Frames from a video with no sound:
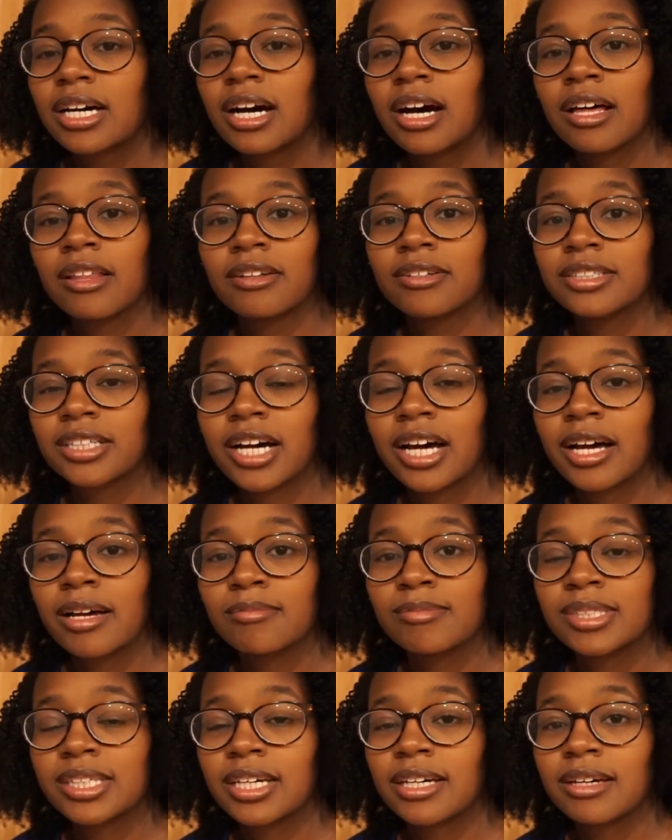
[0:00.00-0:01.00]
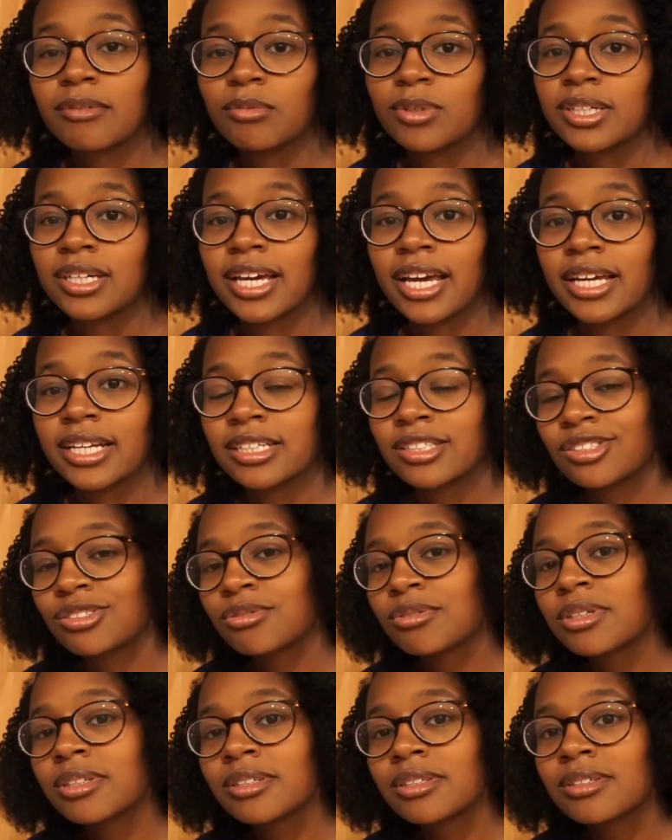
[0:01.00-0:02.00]
Other times we ate
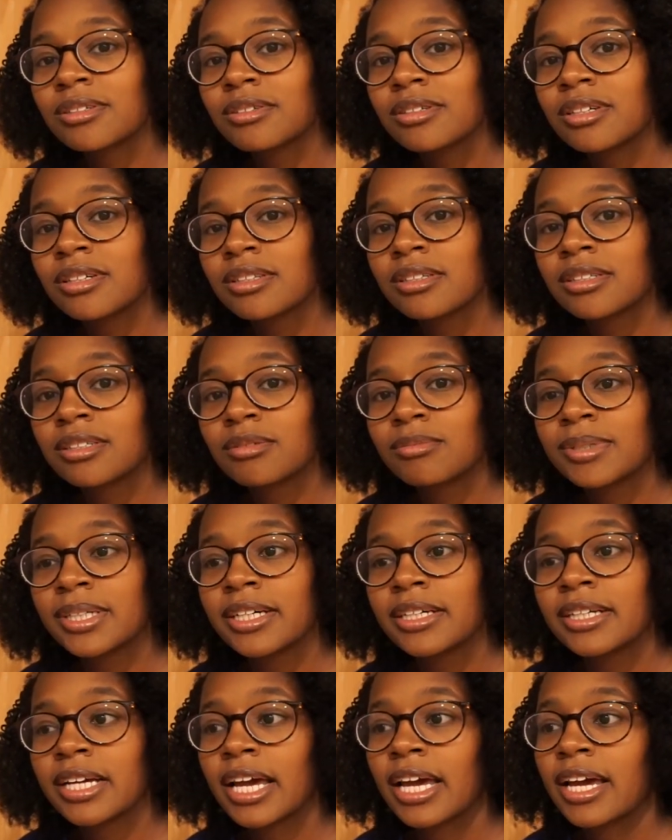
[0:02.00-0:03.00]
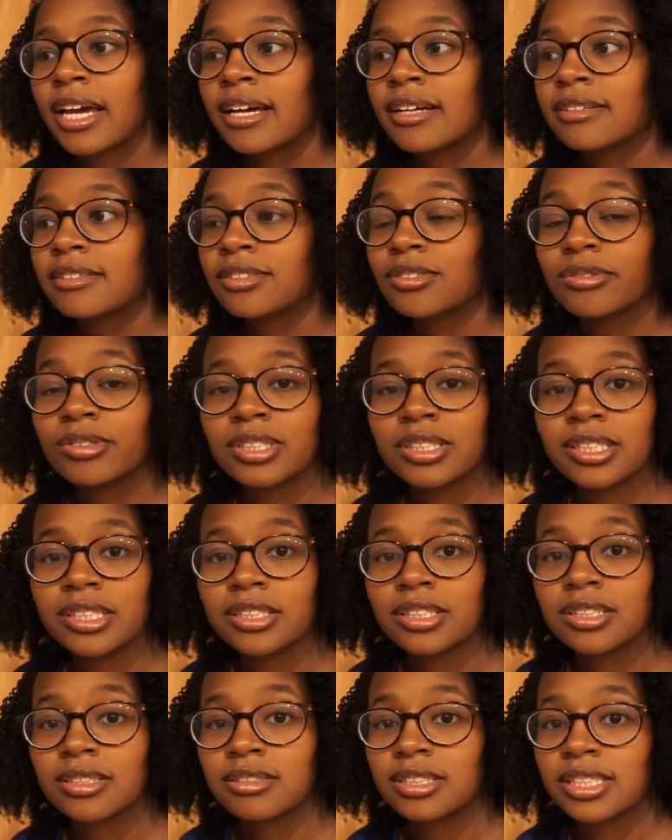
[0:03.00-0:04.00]
into a little bit and used
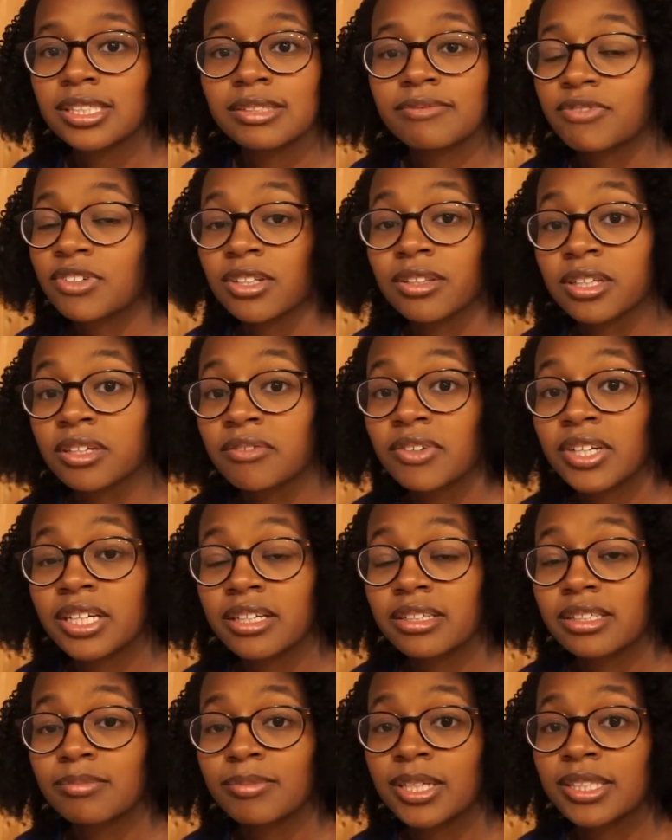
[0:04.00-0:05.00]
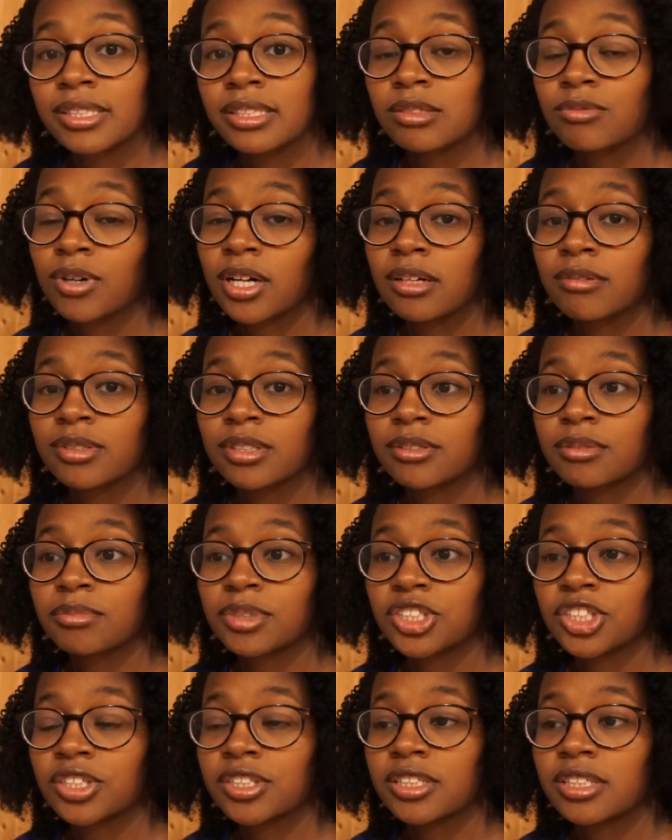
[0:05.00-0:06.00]
it just for living expenses while I was on
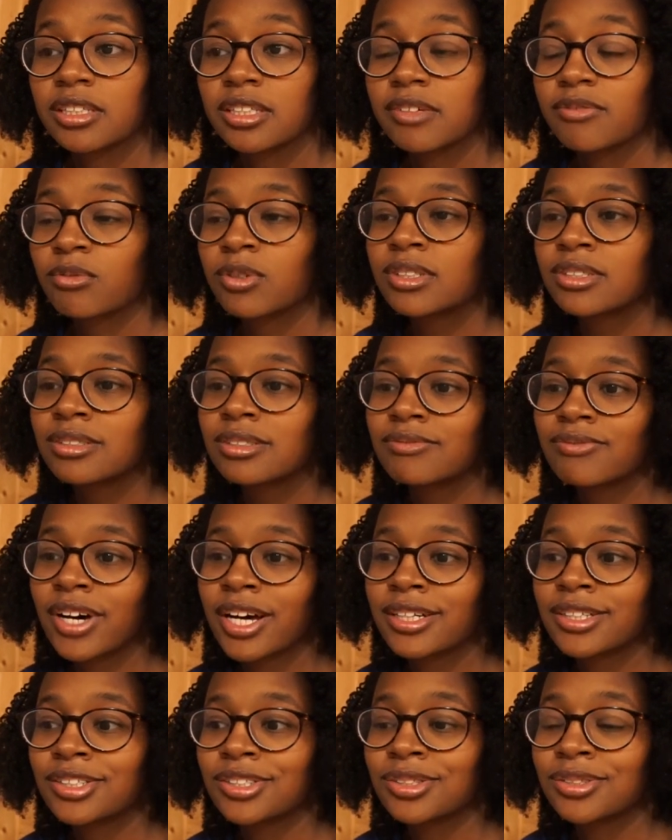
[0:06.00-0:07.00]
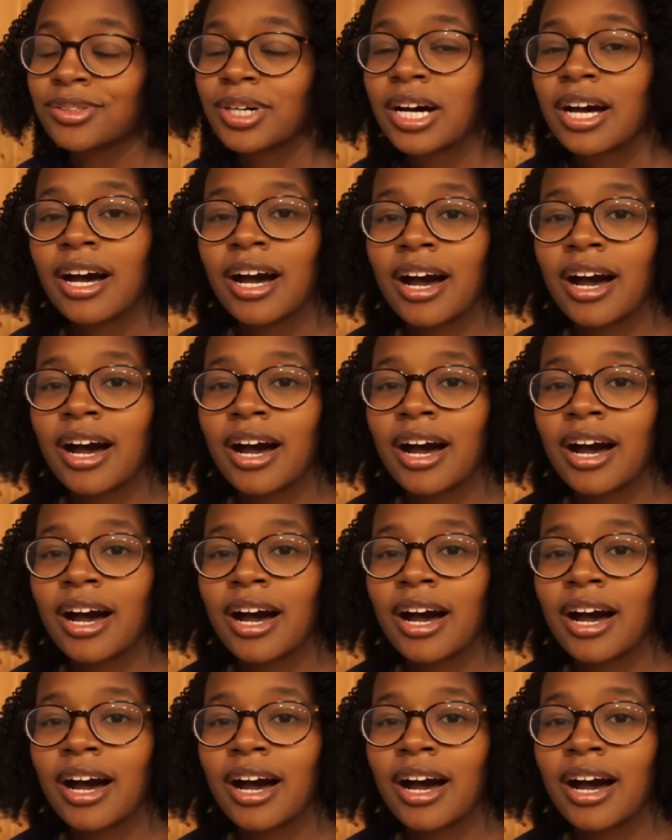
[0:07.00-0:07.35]
maternity leave, which is fine too.